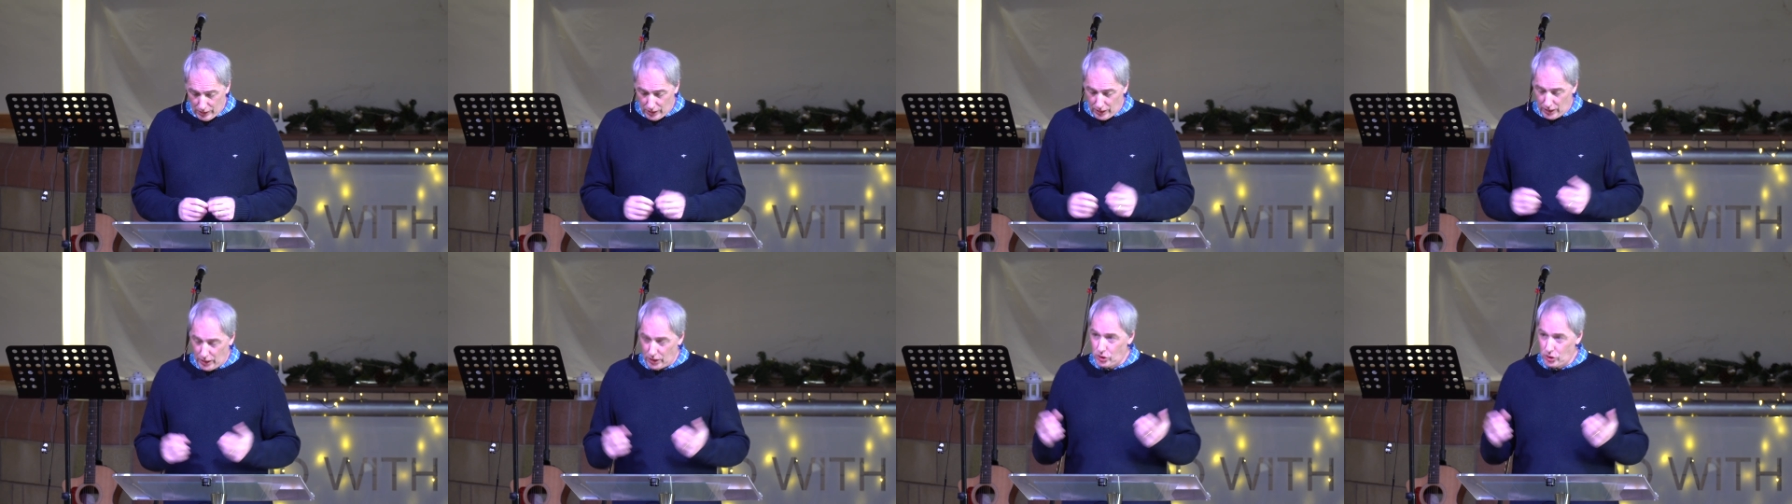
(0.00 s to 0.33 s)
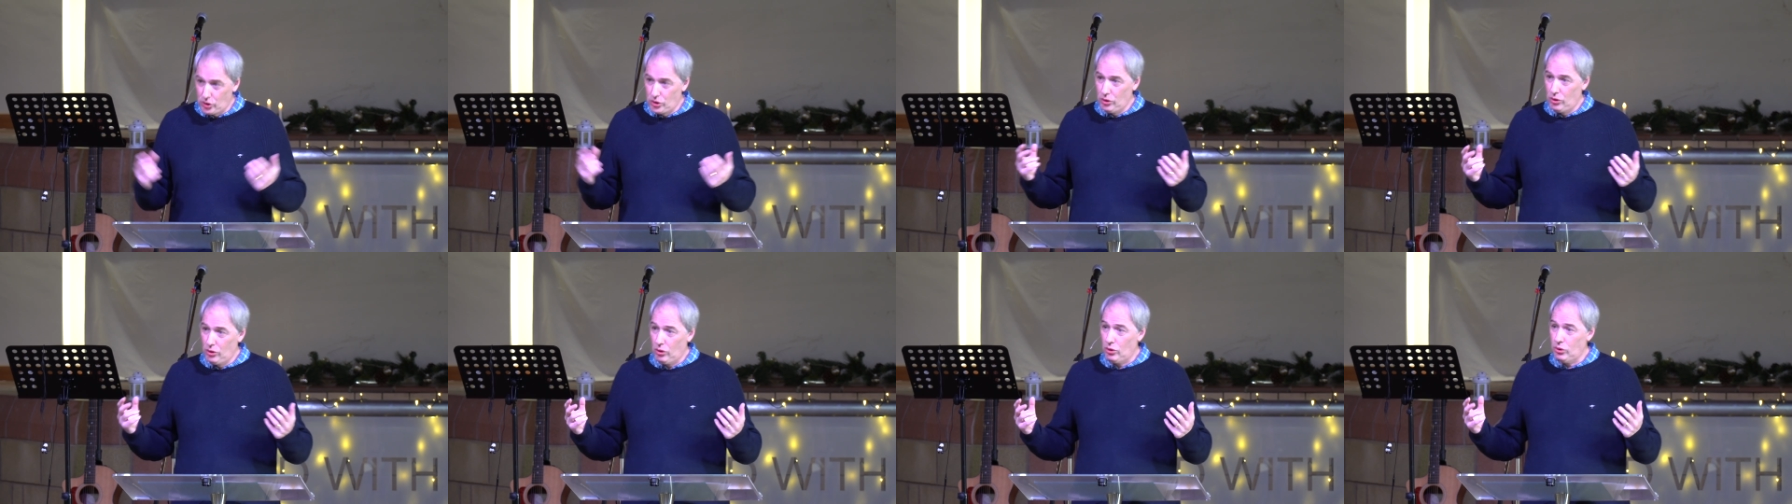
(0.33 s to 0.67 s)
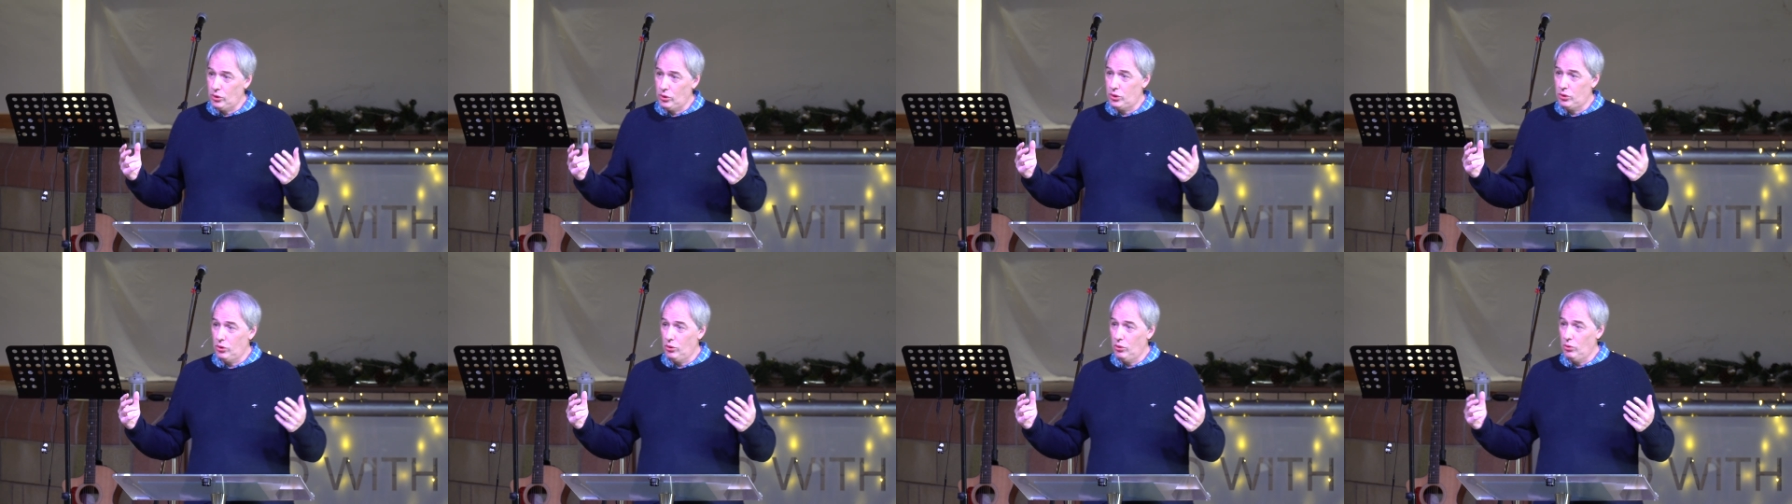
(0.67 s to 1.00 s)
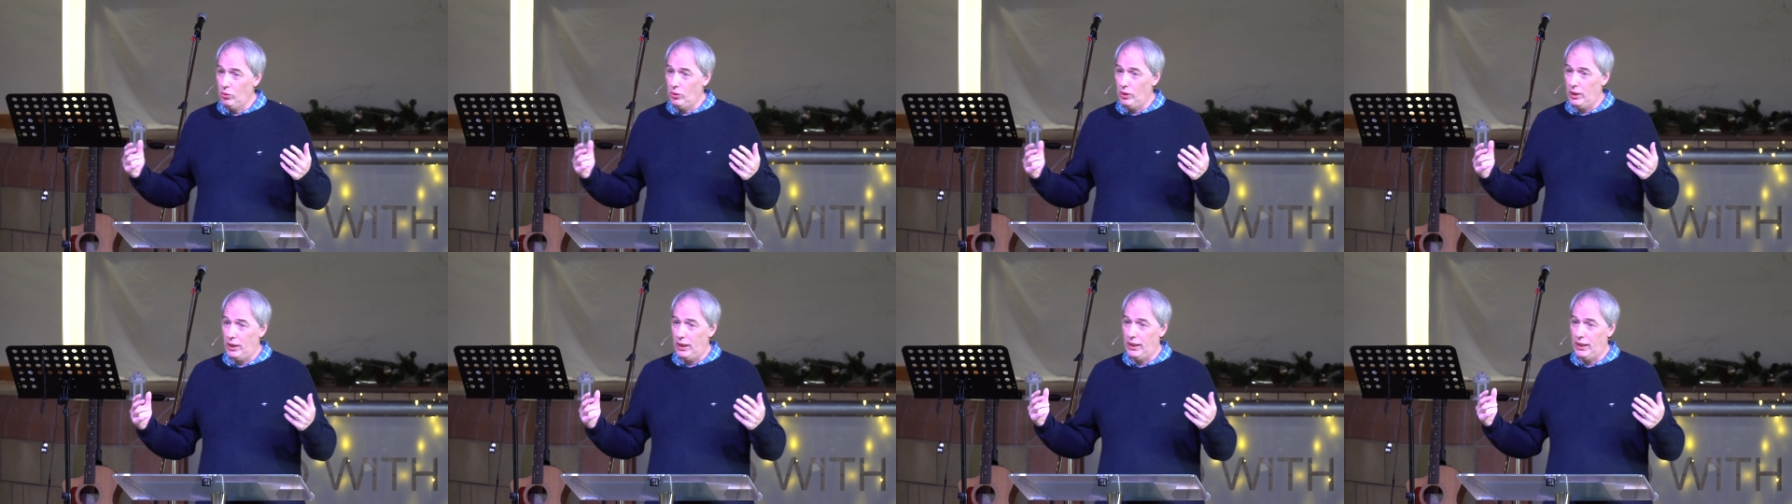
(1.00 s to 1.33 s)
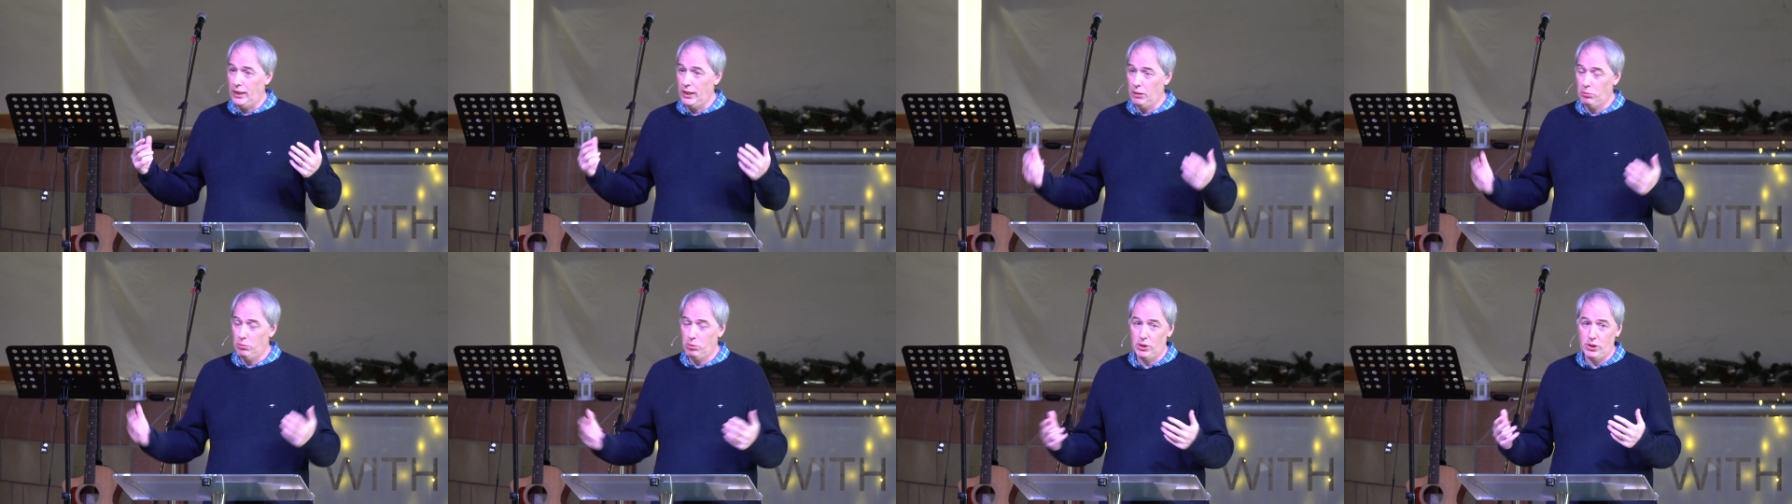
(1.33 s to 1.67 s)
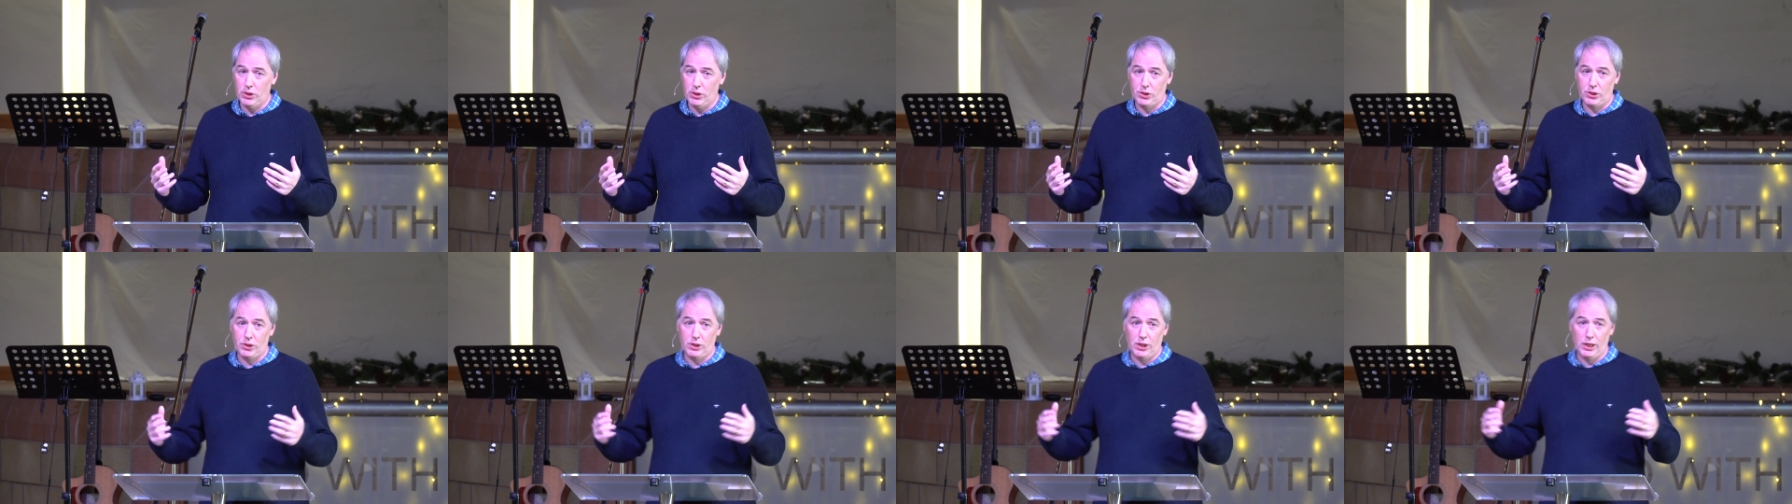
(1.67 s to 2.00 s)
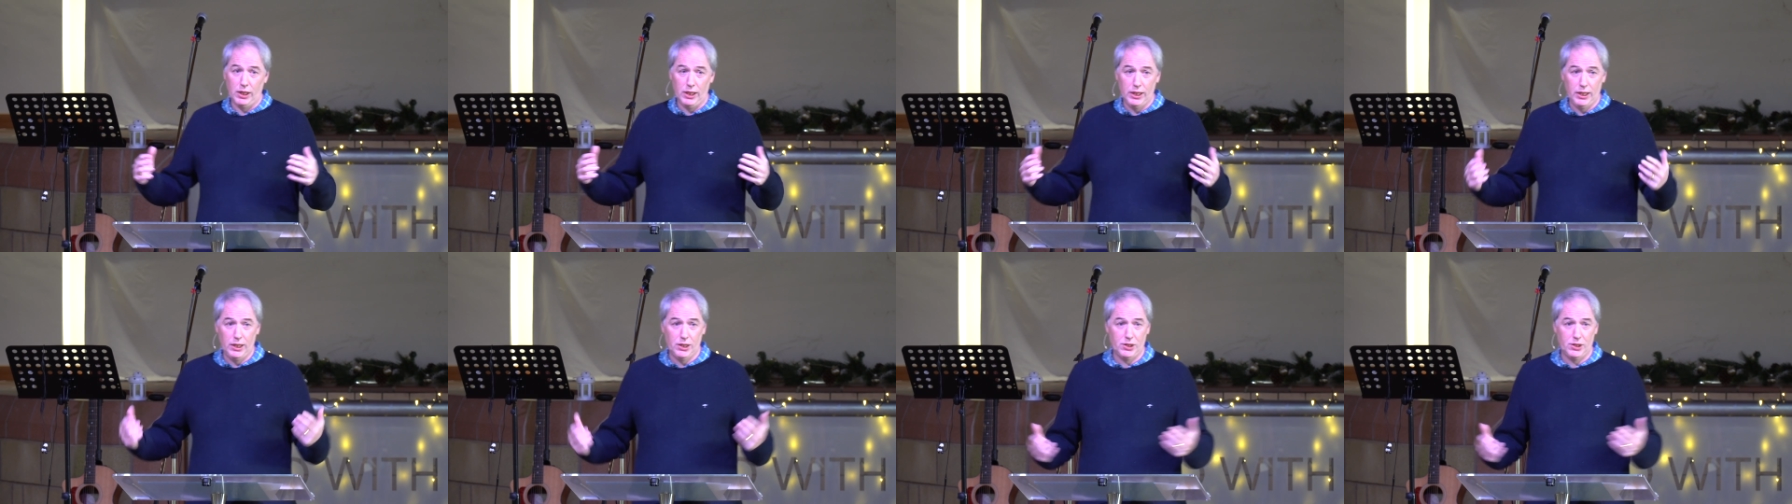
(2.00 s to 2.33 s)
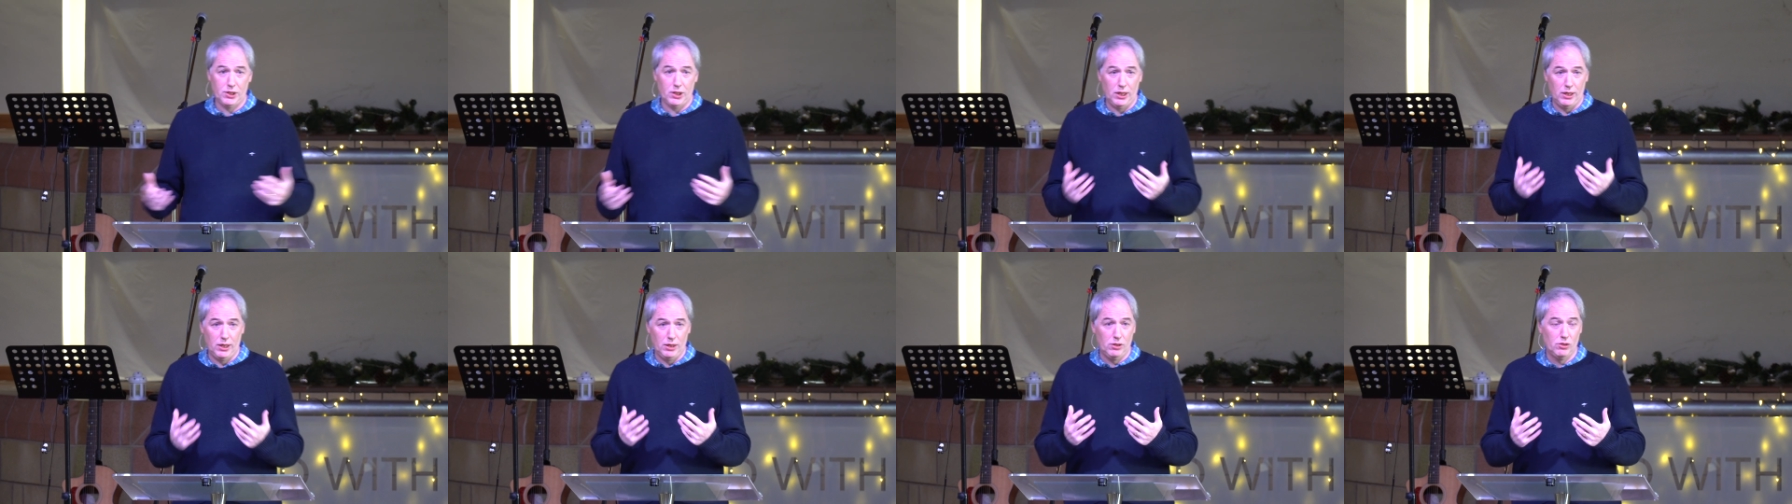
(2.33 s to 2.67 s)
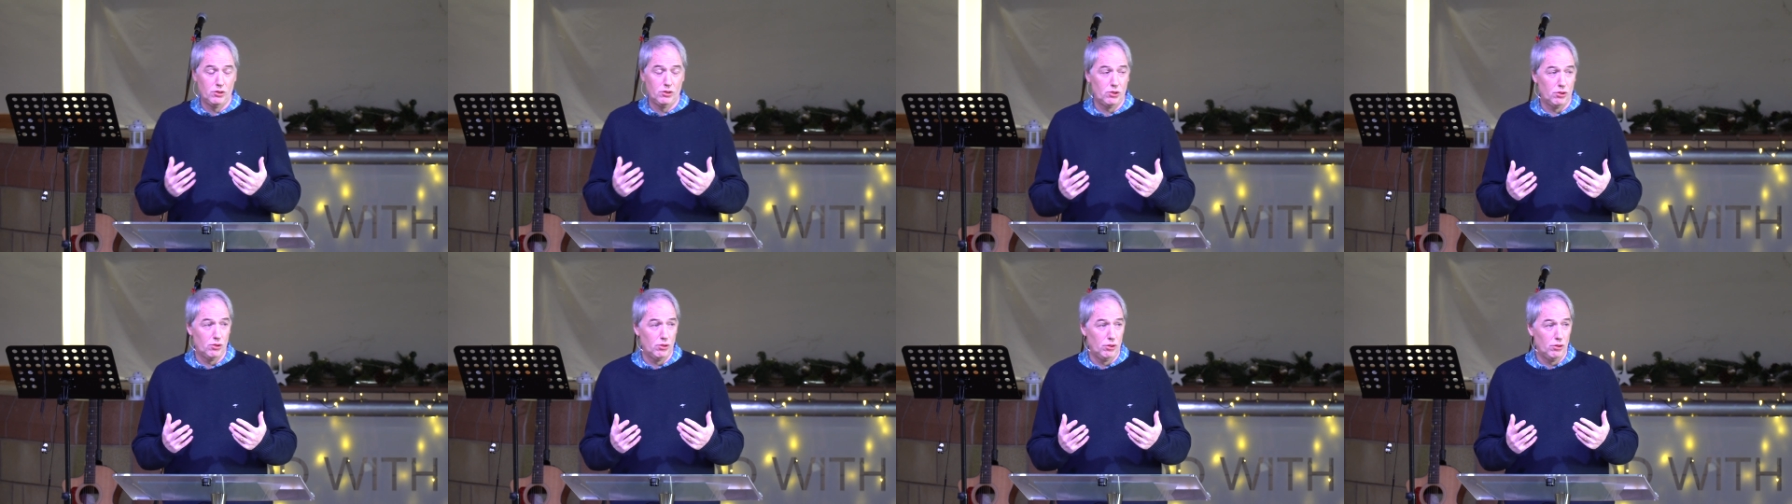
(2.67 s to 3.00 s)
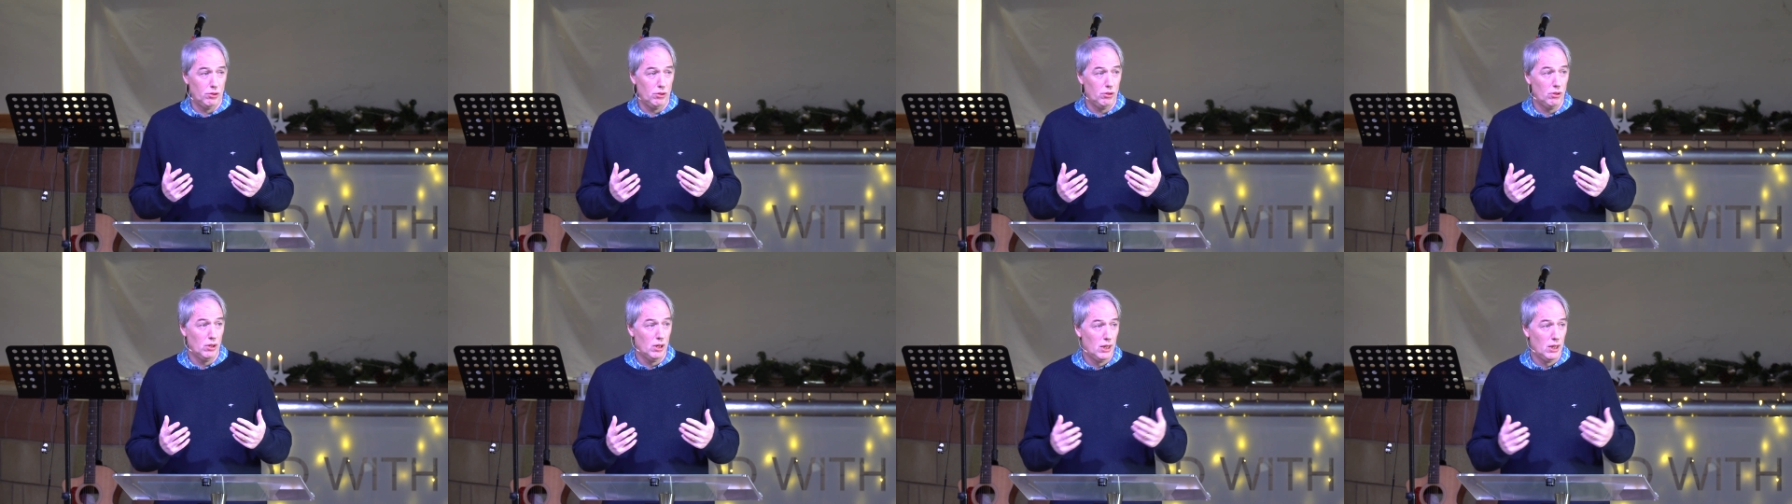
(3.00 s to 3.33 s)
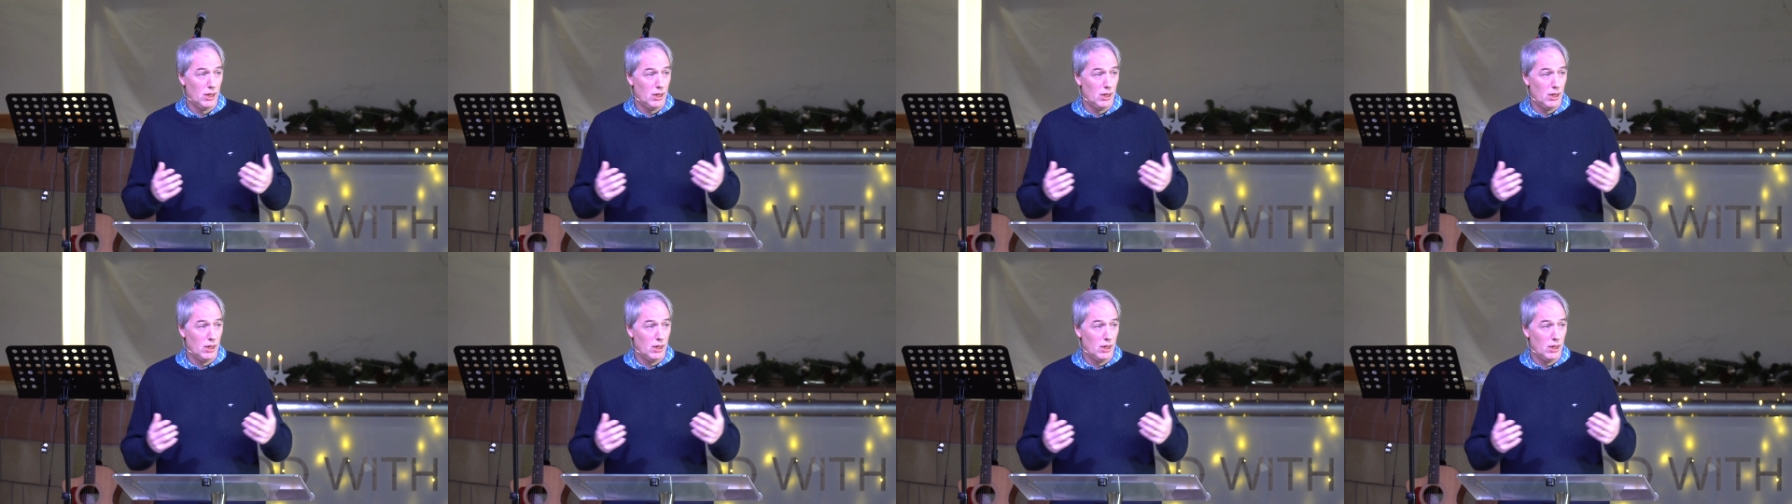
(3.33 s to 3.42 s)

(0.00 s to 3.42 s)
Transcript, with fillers: it should also enable us and lead us into